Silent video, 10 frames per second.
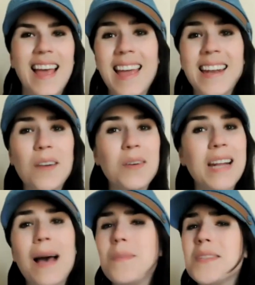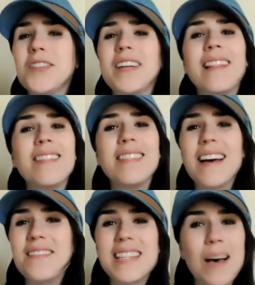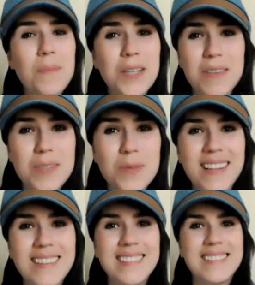and I would absolutely love to help you as well.